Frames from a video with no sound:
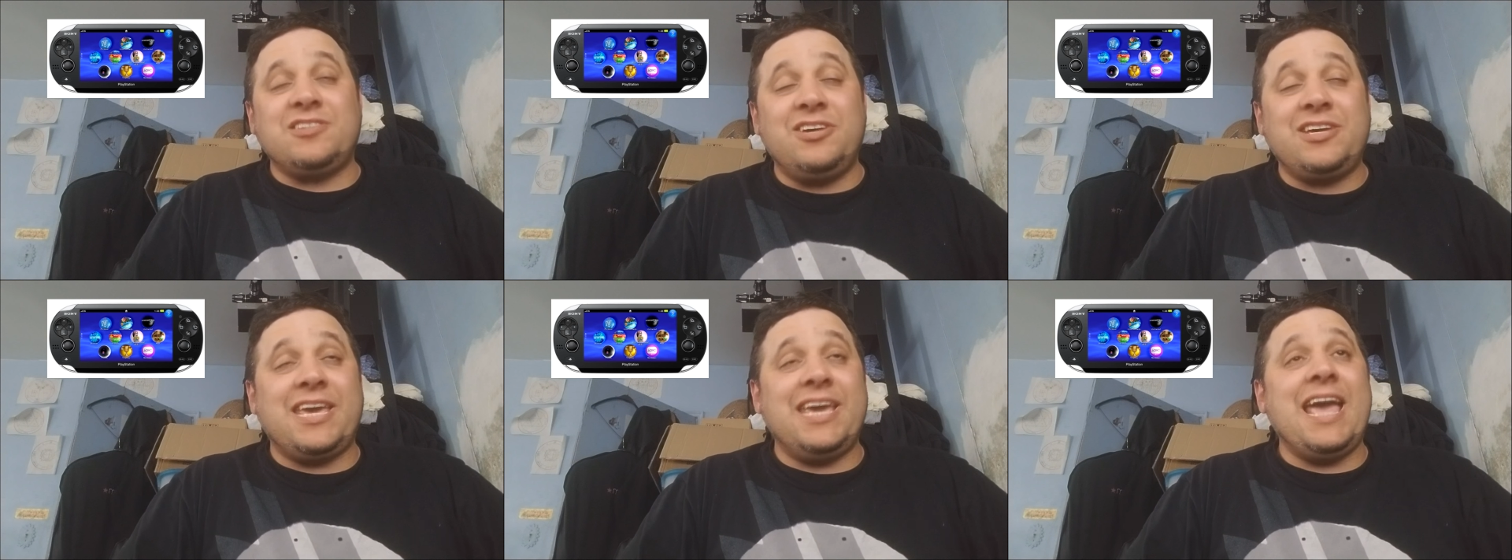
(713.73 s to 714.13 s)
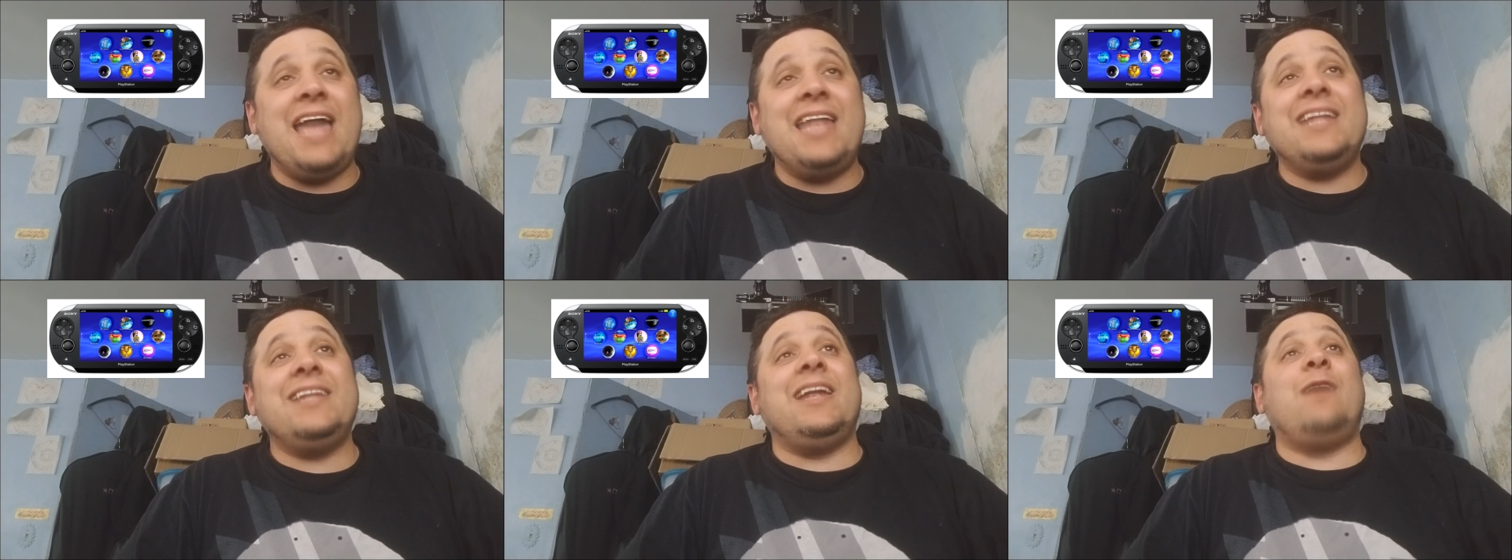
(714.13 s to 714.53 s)
looking
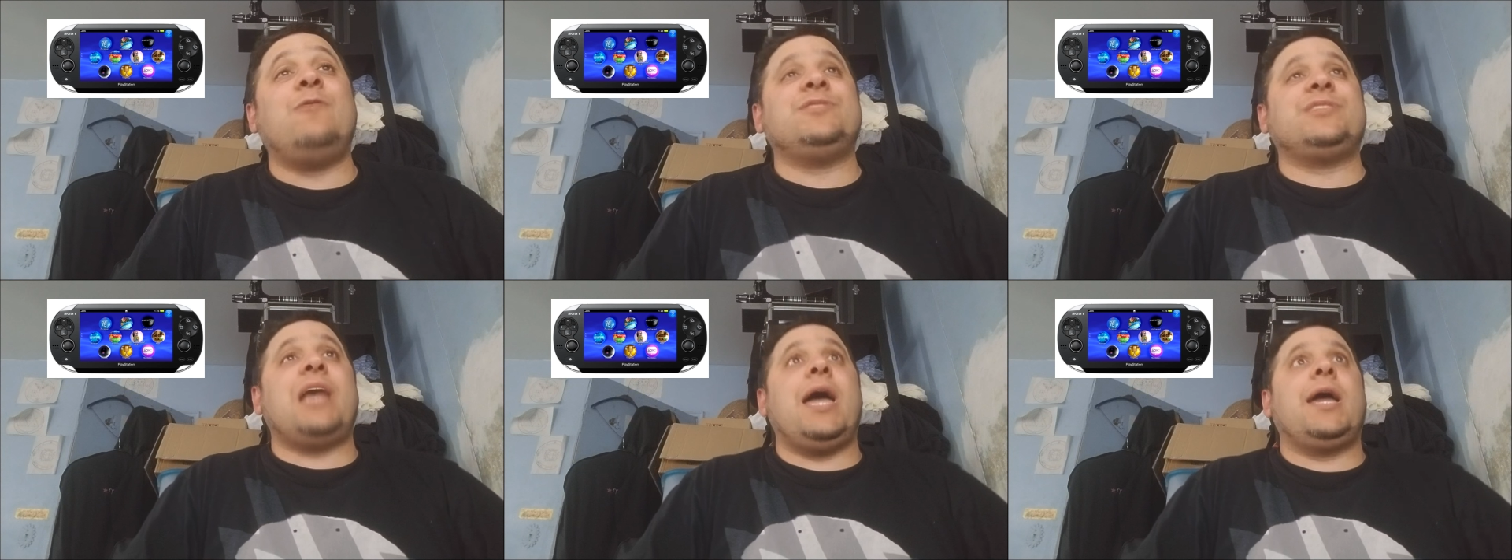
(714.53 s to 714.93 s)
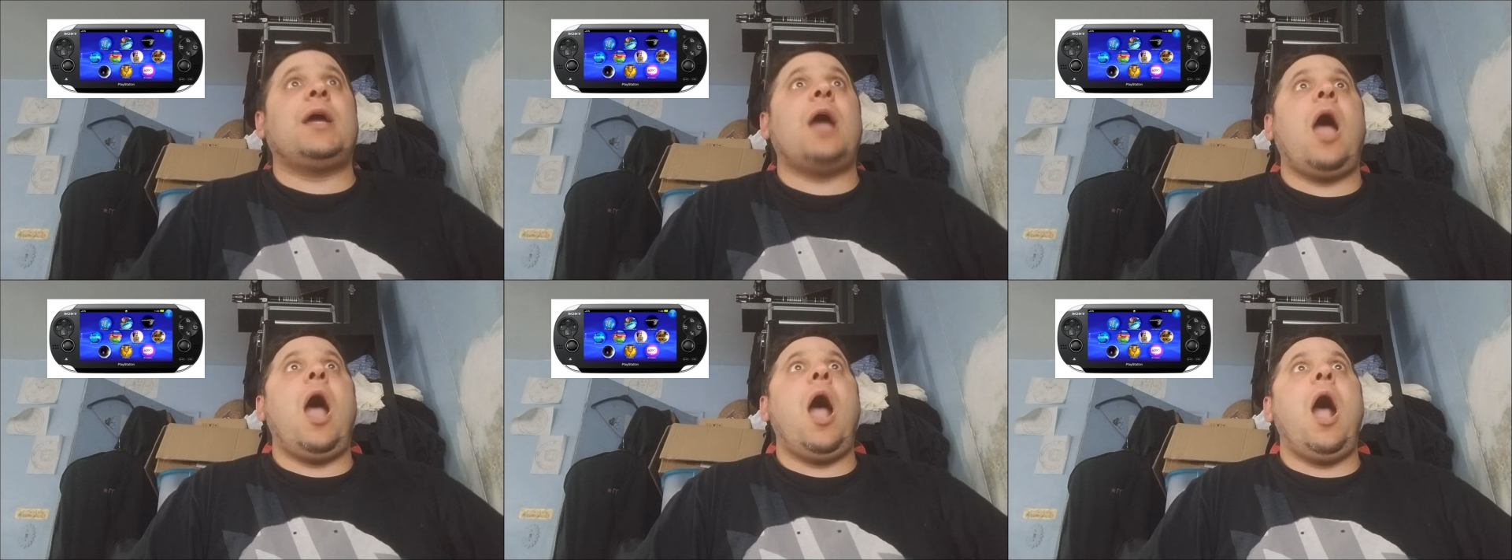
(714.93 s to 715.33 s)
at it and I was like,
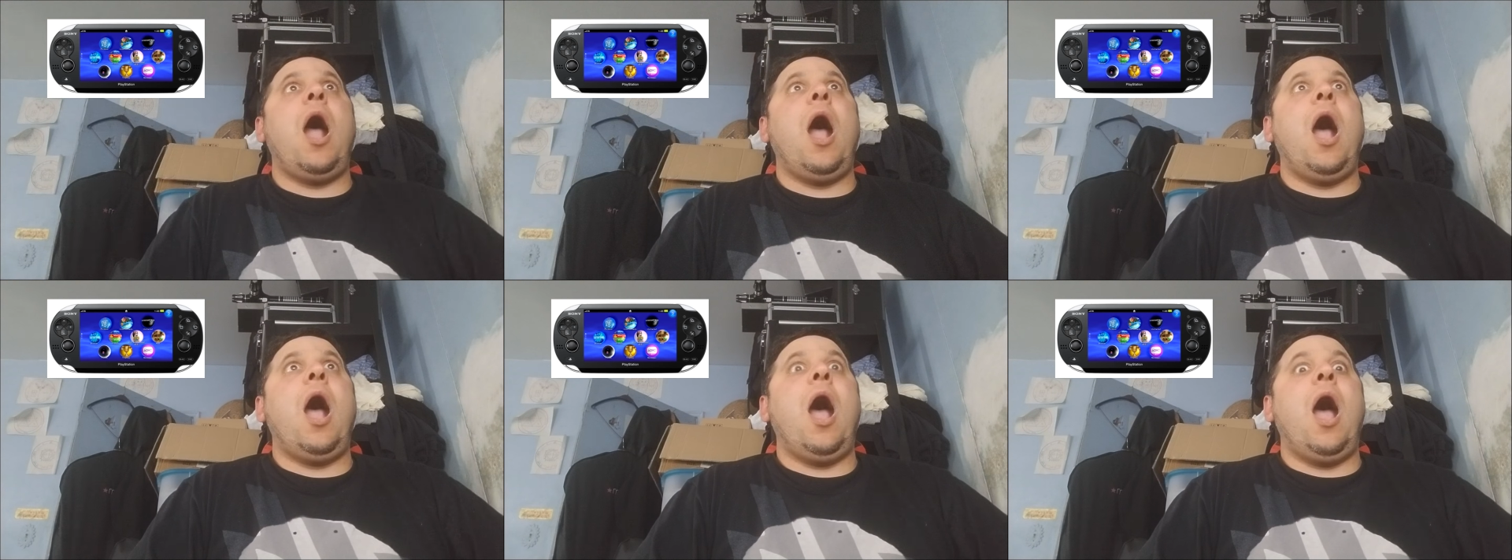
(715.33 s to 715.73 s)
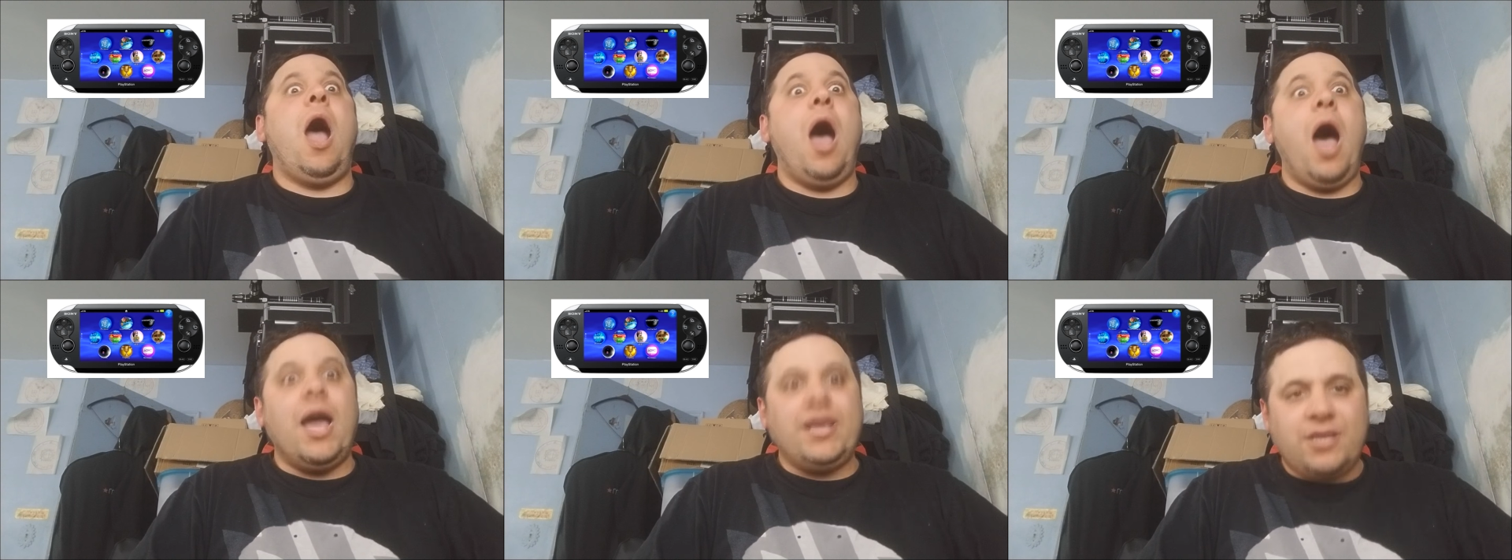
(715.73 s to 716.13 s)

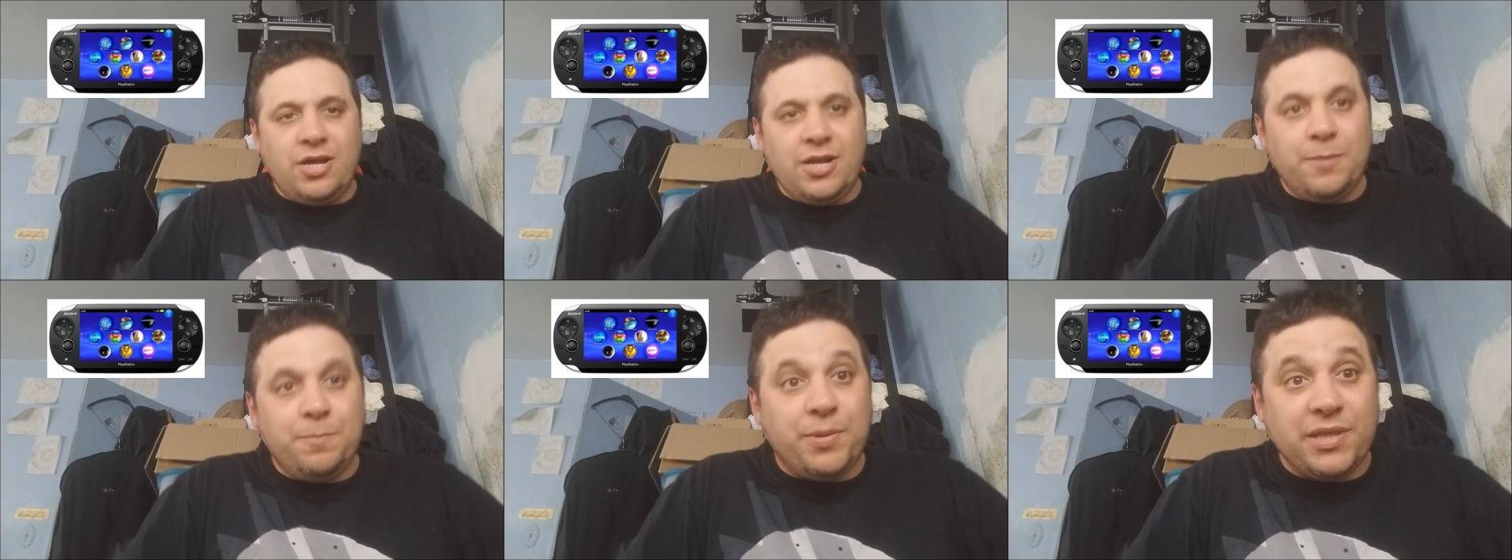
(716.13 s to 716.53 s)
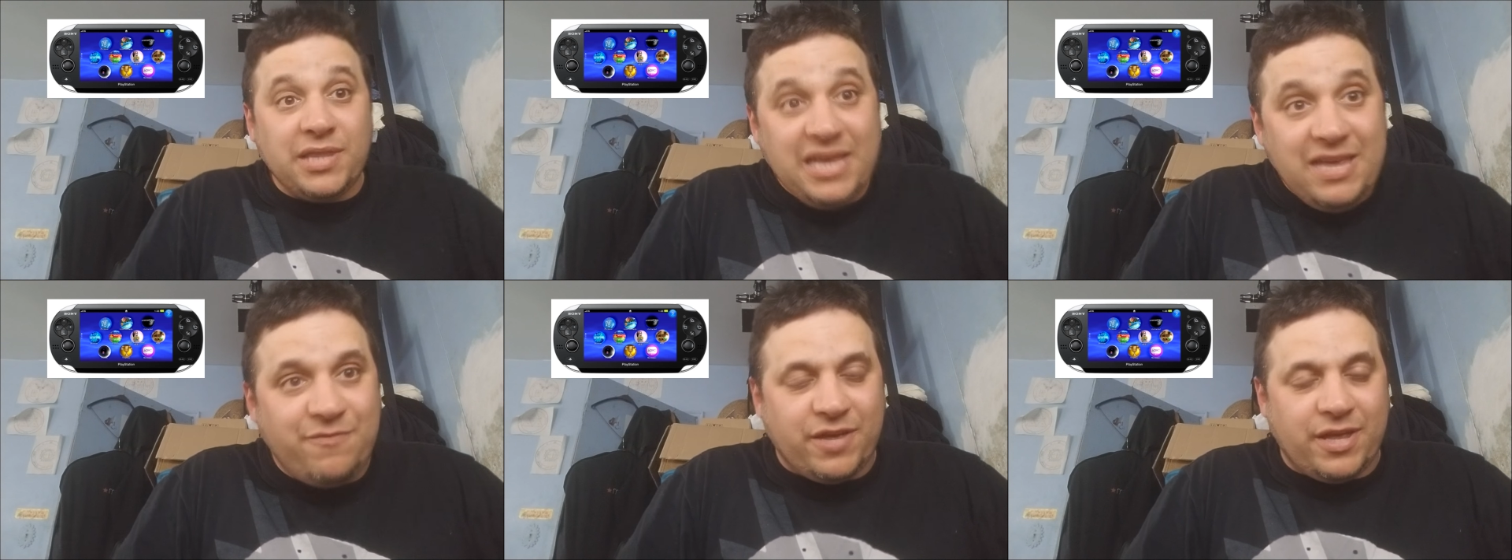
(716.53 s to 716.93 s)
I couldn't
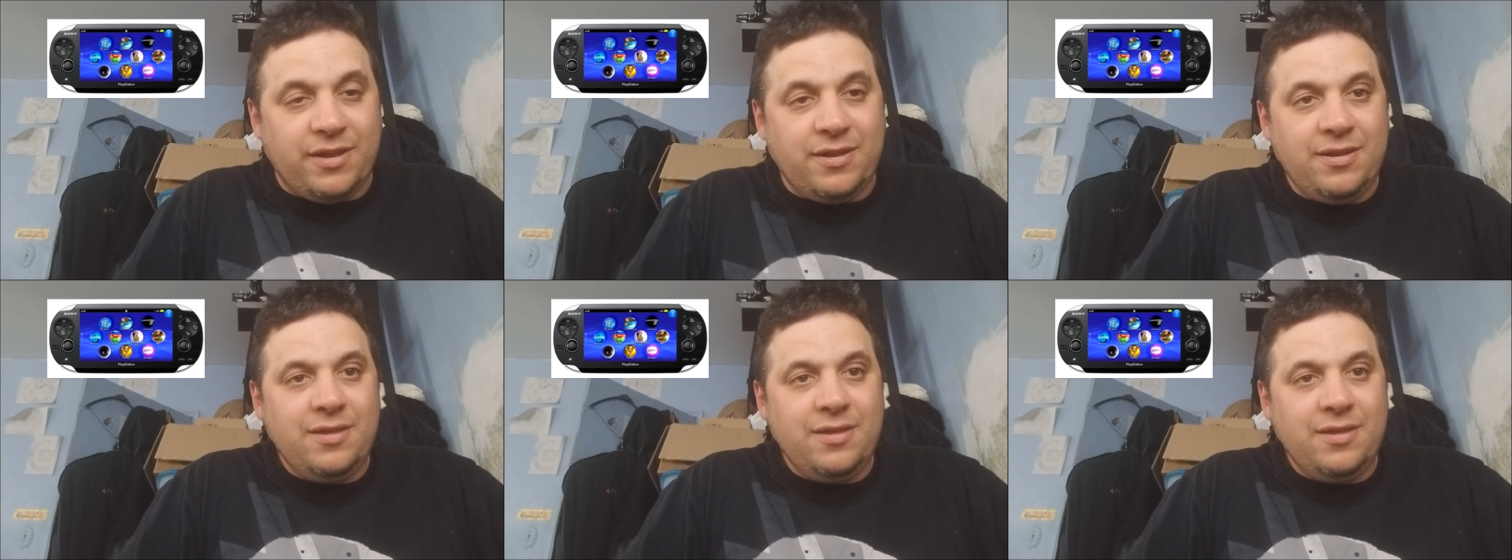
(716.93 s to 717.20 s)
believe it.